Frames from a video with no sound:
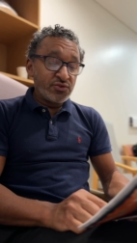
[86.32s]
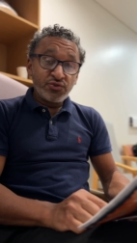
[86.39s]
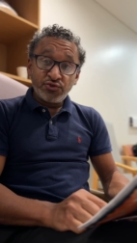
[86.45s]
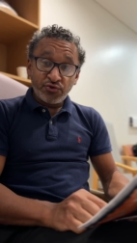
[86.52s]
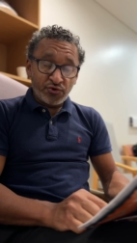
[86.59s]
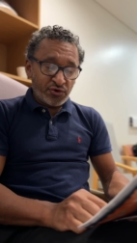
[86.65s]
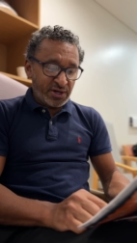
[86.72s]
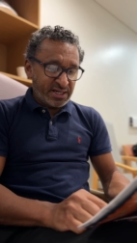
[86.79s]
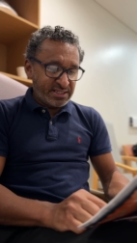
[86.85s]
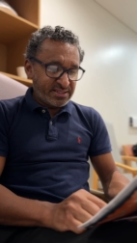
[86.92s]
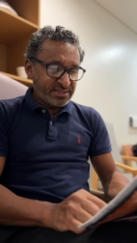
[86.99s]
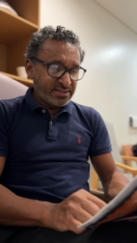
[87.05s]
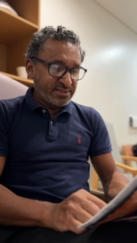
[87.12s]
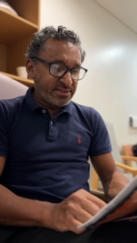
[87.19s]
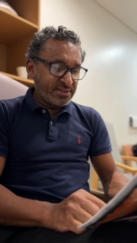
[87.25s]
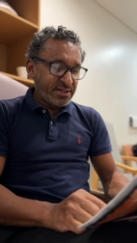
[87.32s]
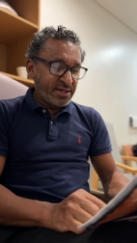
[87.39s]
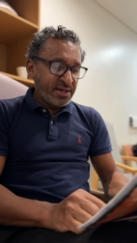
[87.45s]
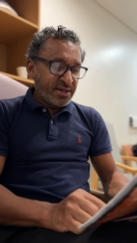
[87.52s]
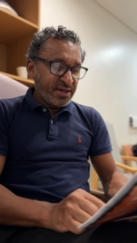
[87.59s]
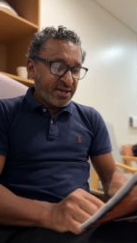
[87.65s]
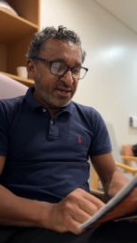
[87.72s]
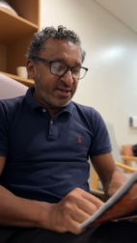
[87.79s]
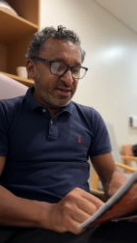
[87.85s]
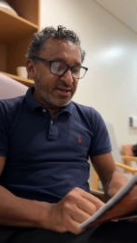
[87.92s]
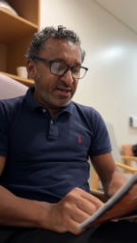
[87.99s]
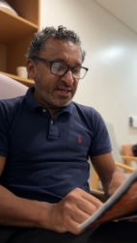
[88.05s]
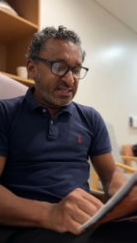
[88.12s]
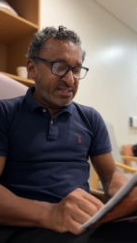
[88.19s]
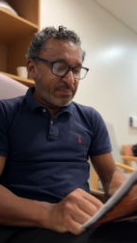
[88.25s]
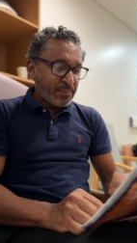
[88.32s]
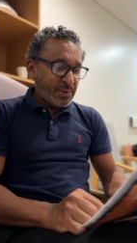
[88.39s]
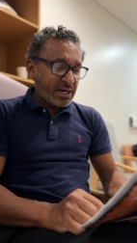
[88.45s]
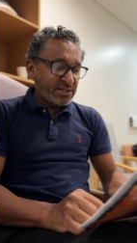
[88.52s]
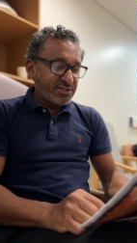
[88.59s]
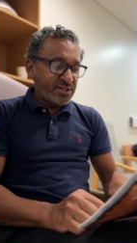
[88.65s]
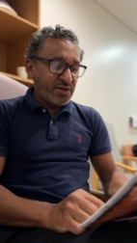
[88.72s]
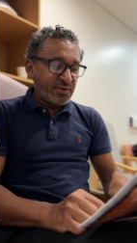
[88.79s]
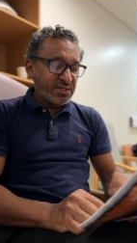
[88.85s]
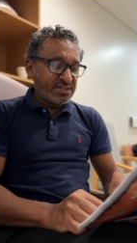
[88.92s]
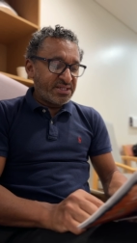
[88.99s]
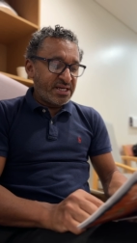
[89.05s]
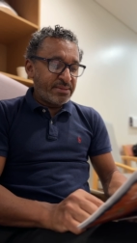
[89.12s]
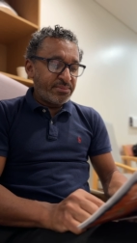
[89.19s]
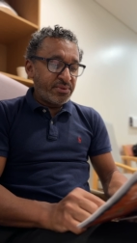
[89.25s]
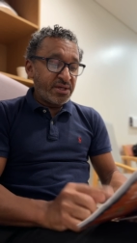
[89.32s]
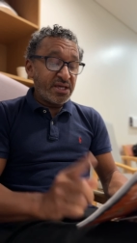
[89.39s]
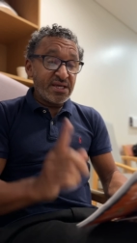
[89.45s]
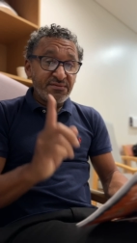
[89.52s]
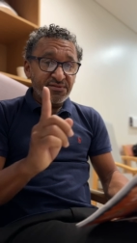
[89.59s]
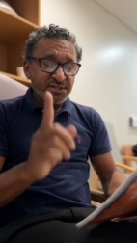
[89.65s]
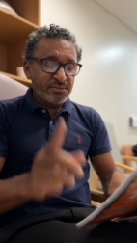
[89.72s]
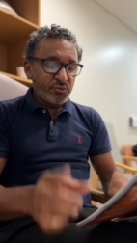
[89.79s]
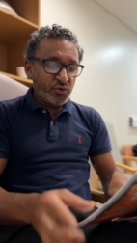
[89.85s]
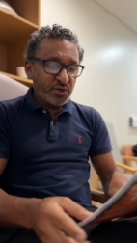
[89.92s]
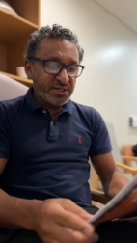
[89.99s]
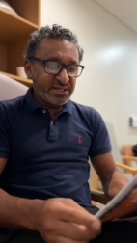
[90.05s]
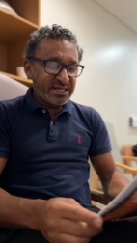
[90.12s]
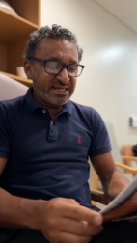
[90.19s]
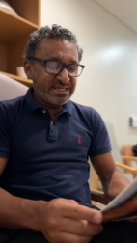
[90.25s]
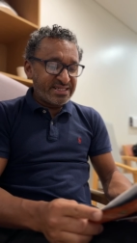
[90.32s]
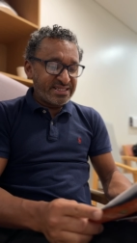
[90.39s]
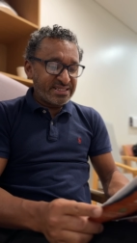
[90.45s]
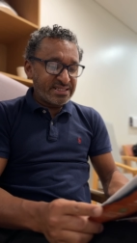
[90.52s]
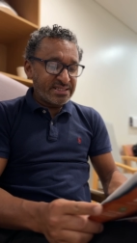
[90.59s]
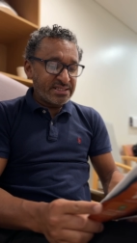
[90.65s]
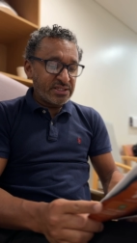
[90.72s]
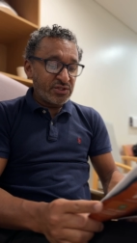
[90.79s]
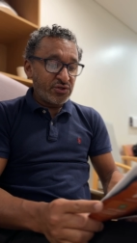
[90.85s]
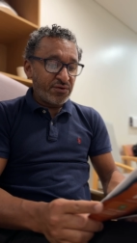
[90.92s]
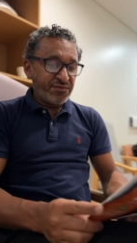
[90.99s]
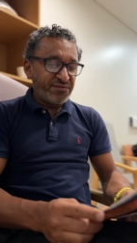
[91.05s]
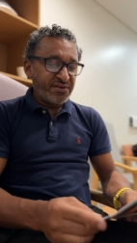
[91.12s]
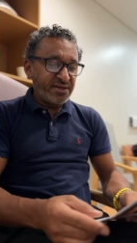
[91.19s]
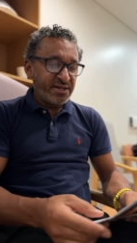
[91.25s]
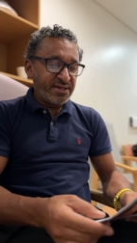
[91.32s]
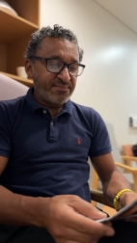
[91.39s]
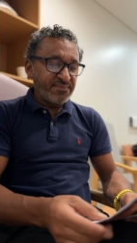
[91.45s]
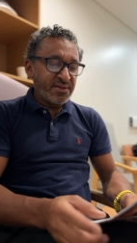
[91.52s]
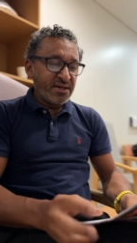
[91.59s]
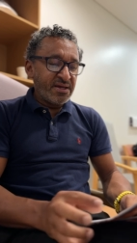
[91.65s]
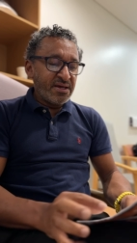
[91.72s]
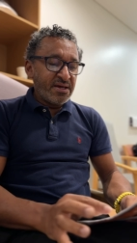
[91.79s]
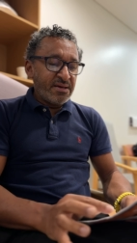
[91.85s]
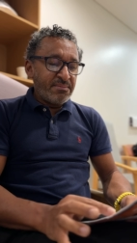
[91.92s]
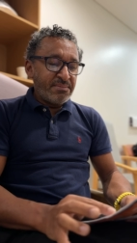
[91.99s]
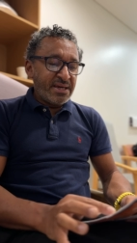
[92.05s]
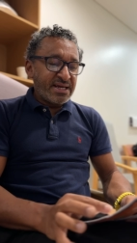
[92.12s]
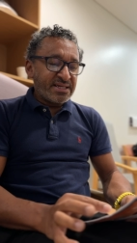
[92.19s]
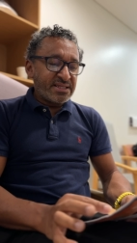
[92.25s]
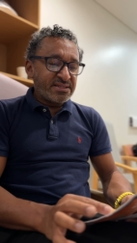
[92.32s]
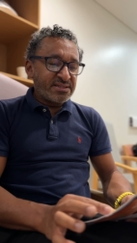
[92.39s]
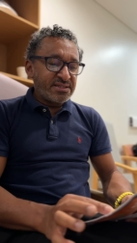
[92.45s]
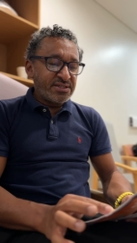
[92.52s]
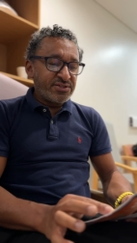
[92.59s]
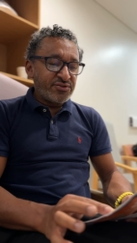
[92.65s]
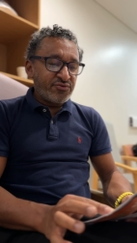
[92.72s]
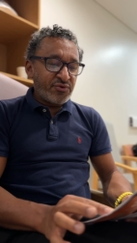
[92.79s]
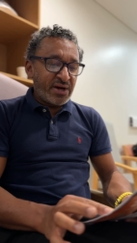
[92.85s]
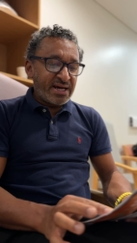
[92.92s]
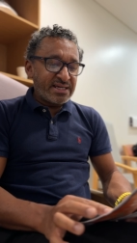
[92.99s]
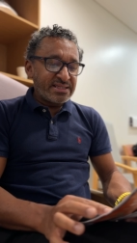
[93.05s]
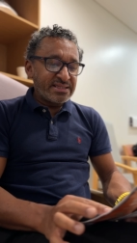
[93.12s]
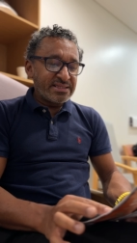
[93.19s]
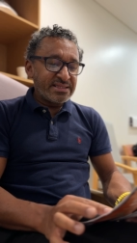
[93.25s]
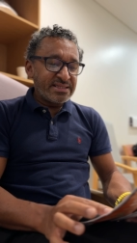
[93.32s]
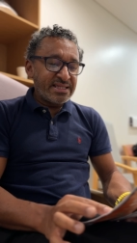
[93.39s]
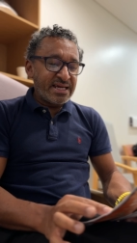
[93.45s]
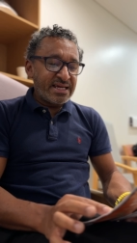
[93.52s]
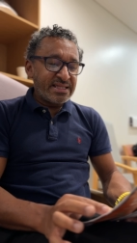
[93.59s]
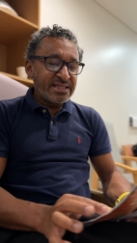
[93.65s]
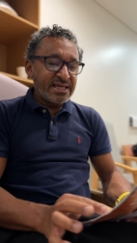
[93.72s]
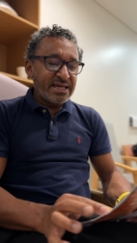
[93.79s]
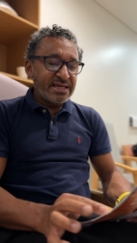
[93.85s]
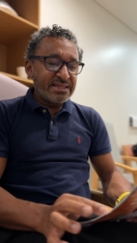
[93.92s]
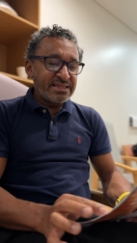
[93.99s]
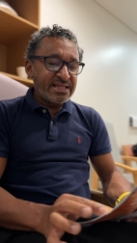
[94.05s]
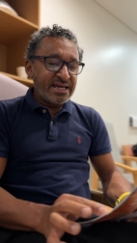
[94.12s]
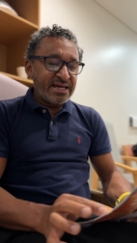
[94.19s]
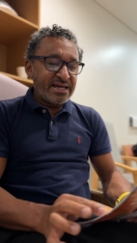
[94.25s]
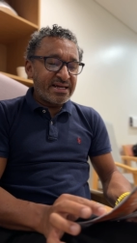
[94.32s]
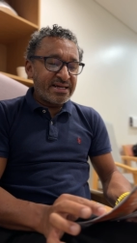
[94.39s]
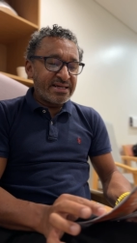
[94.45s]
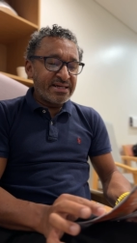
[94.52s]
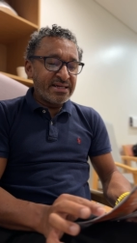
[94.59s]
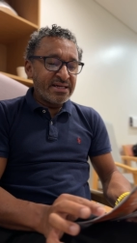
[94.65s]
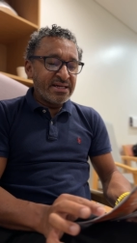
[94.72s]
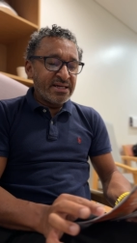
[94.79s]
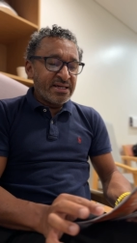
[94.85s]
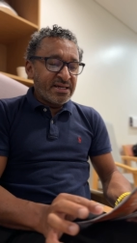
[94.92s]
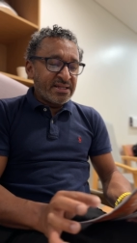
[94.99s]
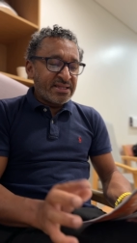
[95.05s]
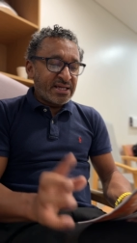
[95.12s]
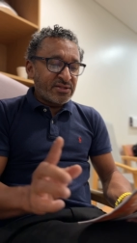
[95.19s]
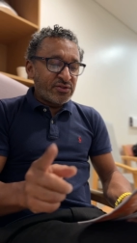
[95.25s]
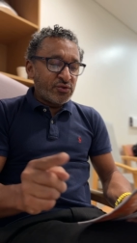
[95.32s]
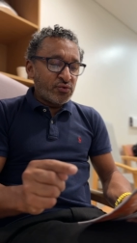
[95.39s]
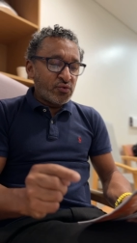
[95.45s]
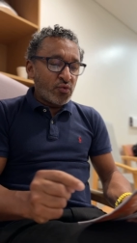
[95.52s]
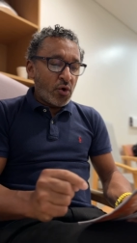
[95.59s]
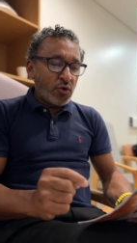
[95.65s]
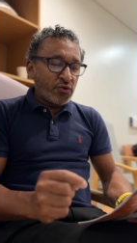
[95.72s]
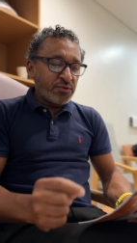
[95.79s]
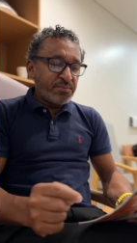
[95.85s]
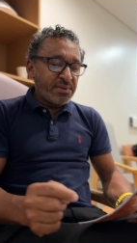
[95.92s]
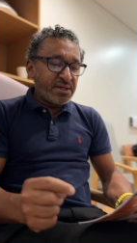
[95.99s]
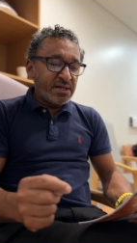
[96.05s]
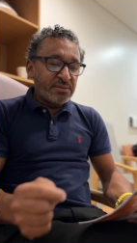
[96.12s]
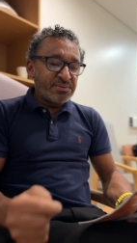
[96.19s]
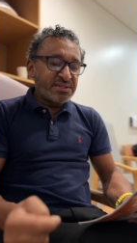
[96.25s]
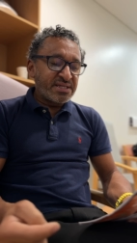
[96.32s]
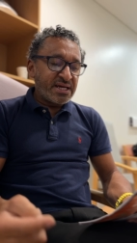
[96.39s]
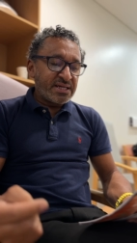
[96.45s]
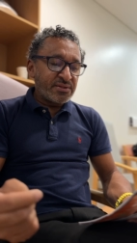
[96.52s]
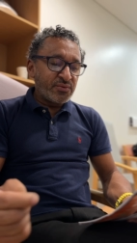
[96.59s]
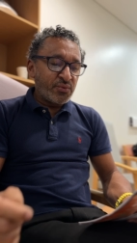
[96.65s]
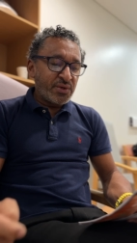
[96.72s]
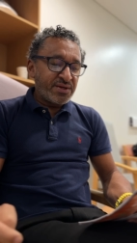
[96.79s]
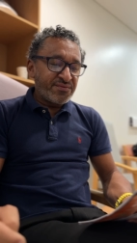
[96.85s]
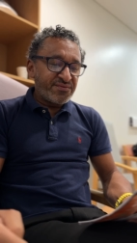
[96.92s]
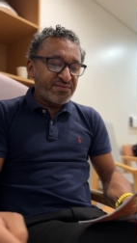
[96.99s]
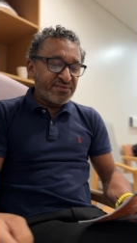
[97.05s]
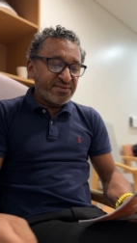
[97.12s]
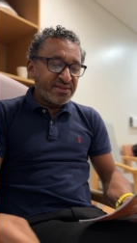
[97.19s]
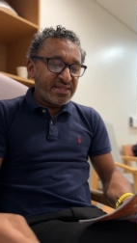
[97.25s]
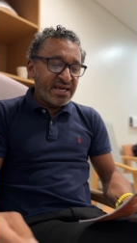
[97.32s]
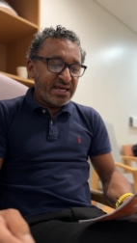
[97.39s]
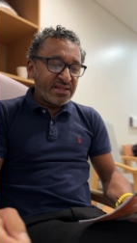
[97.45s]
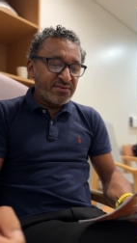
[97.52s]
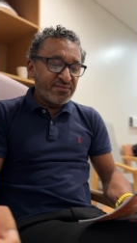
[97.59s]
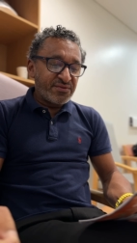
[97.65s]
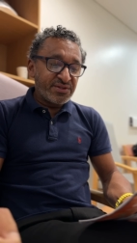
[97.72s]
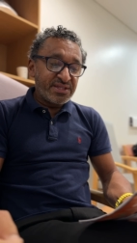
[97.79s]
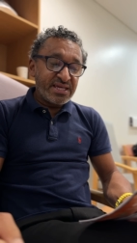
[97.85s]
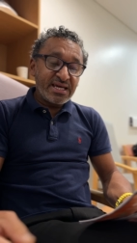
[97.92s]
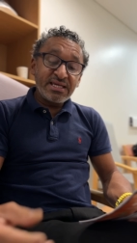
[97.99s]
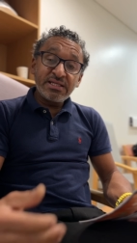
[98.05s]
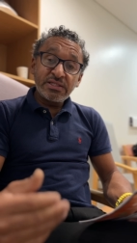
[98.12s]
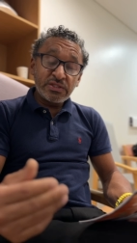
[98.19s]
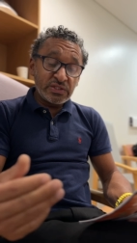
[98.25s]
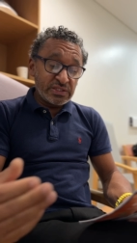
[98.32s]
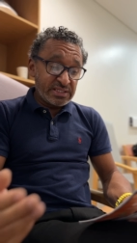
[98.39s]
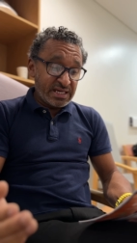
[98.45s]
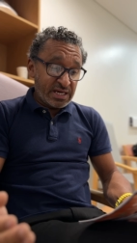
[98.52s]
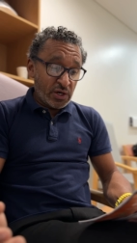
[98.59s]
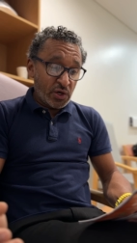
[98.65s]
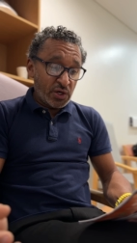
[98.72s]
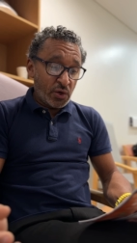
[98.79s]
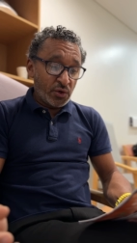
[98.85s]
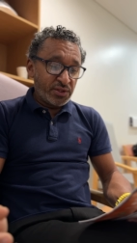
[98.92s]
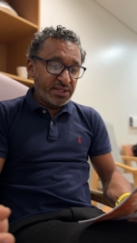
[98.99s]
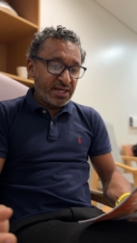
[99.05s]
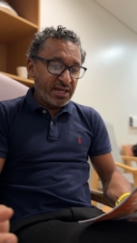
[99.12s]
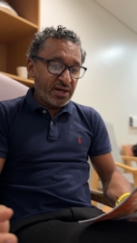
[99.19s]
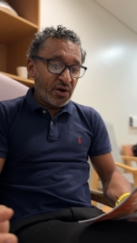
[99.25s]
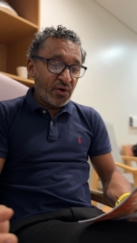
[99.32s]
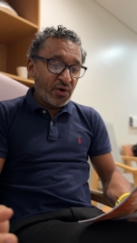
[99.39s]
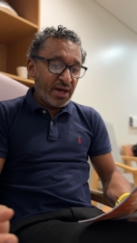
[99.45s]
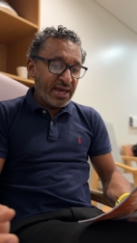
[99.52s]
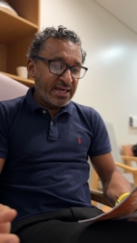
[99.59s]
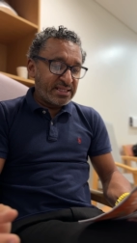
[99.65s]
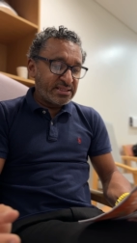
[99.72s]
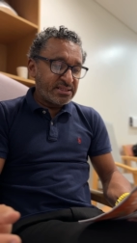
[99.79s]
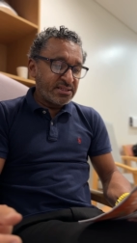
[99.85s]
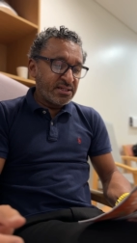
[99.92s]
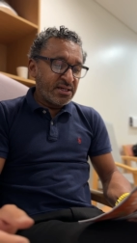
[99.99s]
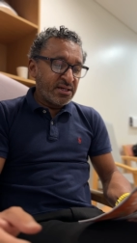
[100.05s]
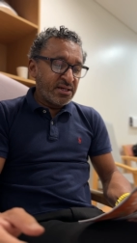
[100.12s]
to Christ. Here is a practical example. If someone hurts your feeling, make a decision right then and there that you won't be upset with then for days on the on end.